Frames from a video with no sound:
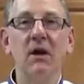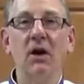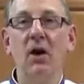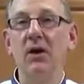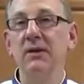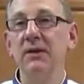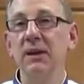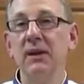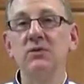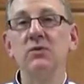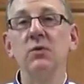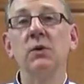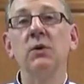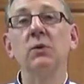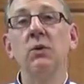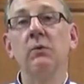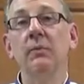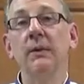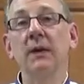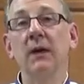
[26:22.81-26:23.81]
Our next one
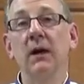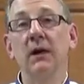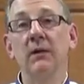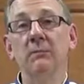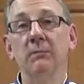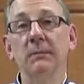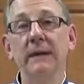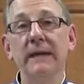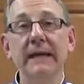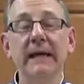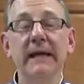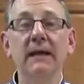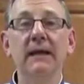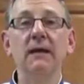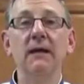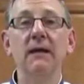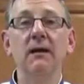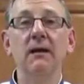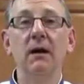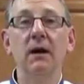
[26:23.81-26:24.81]
will be on
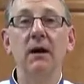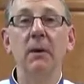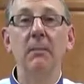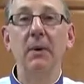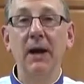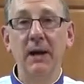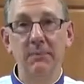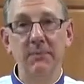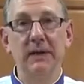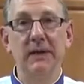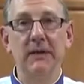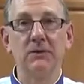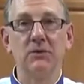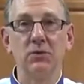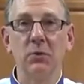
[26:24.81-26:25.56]
beginning piping.